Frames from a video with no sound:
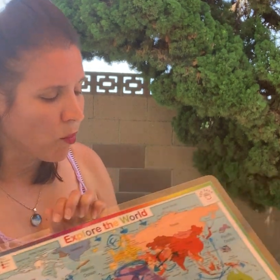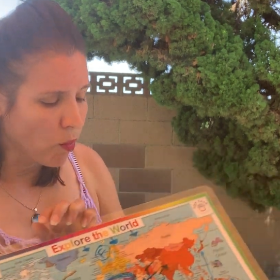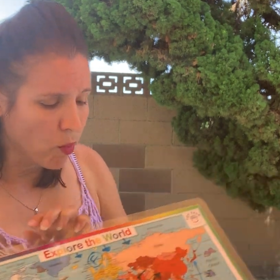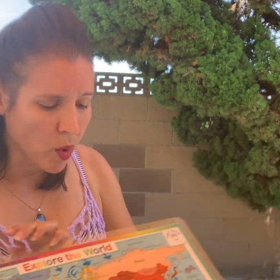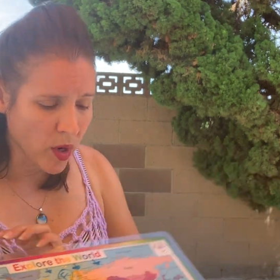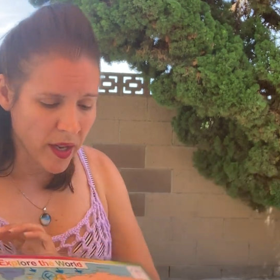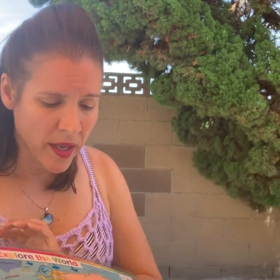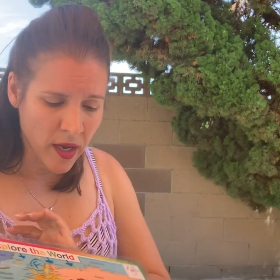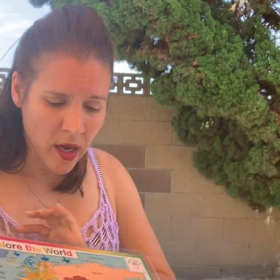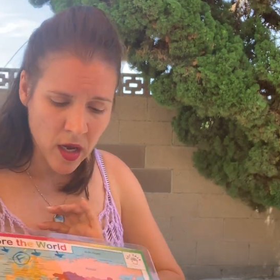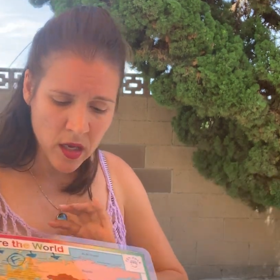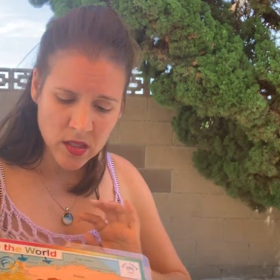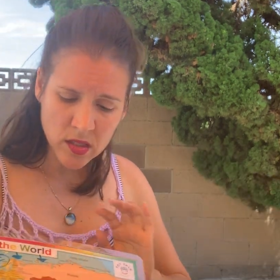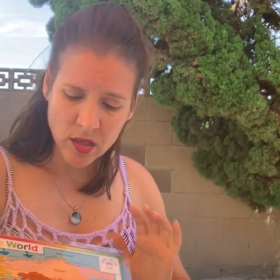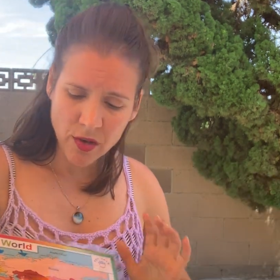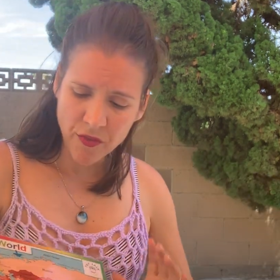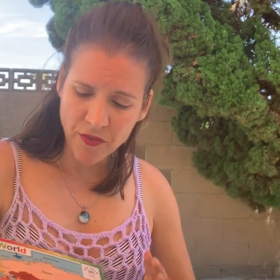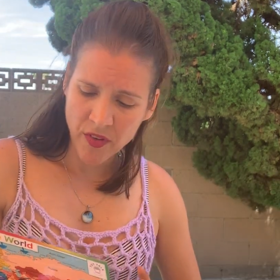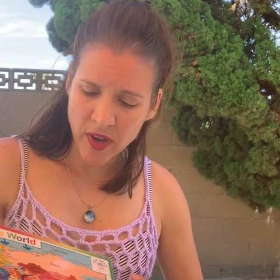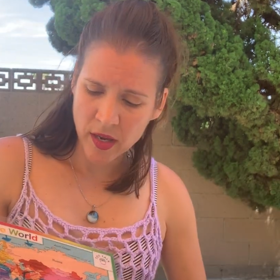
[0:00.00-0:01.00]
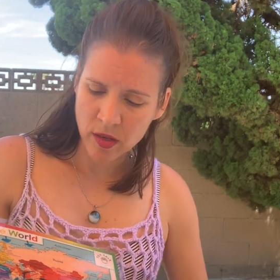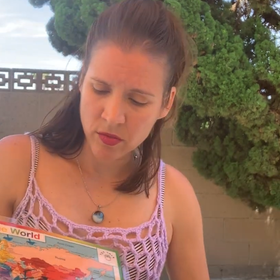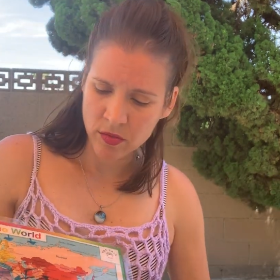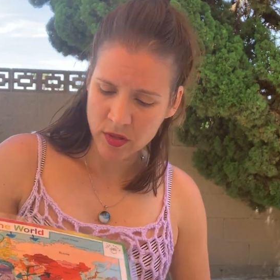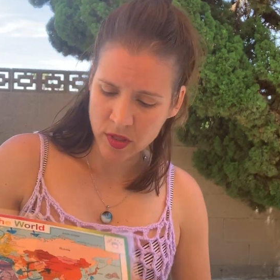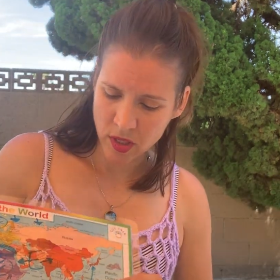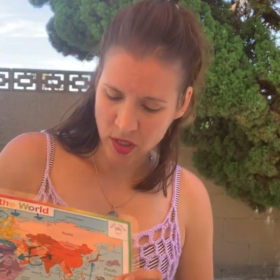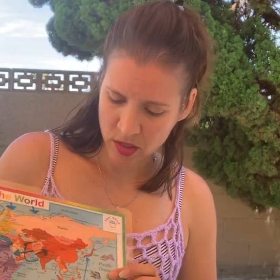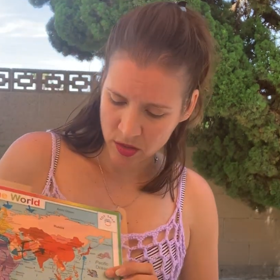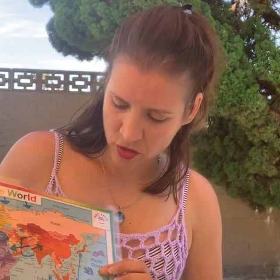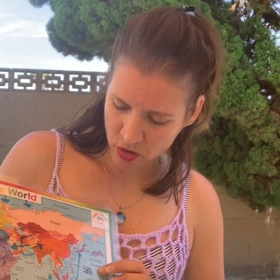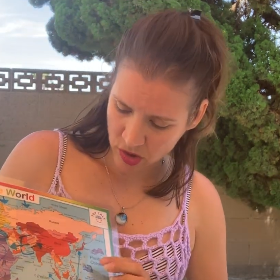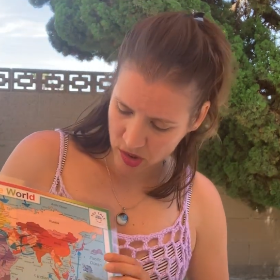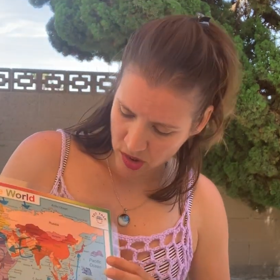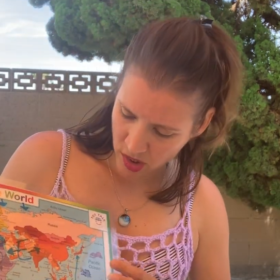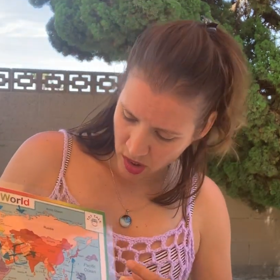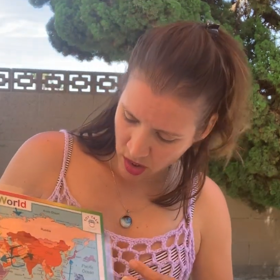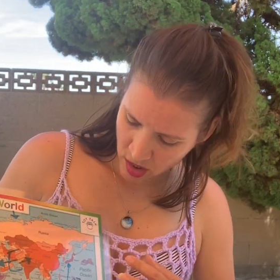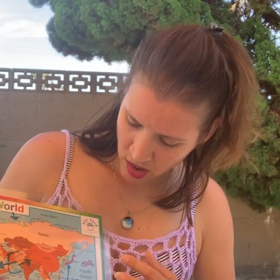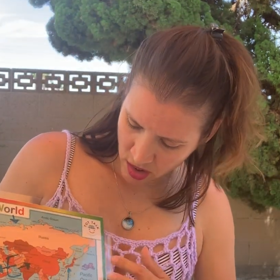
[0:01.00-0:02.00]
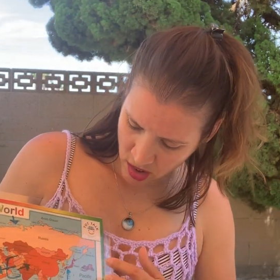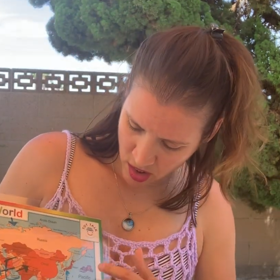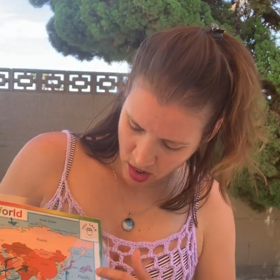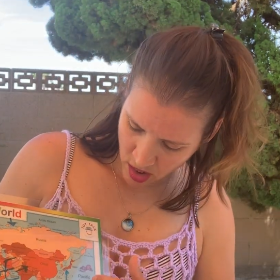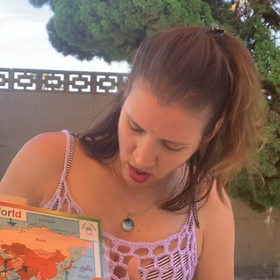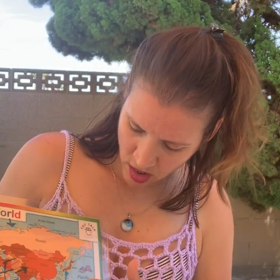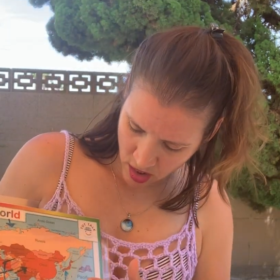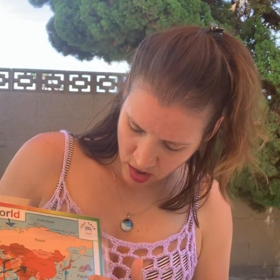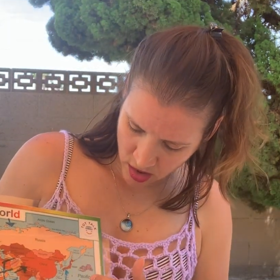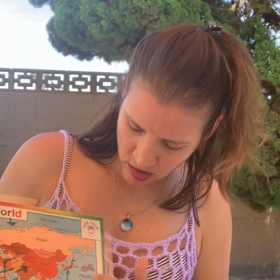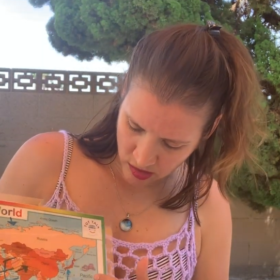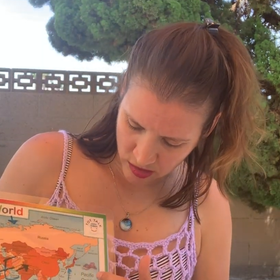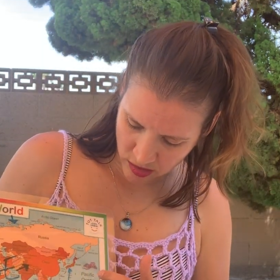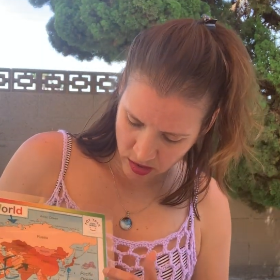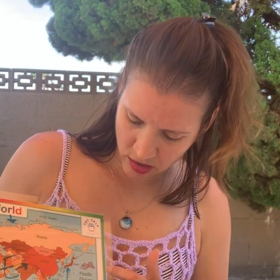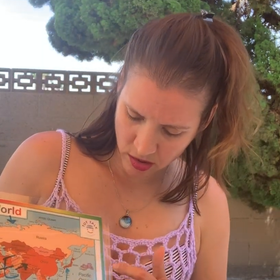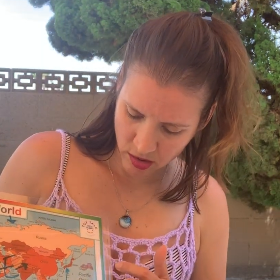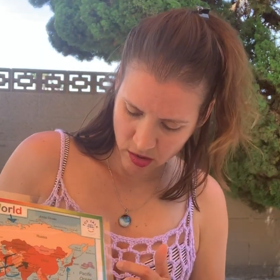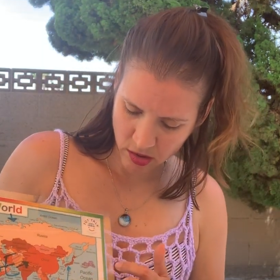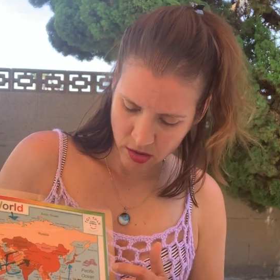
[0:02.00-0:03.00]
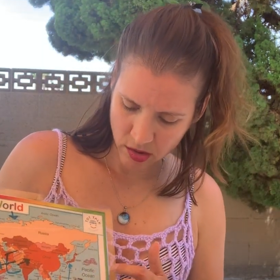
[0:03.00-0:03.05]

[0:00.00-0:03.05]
What I also found interesting is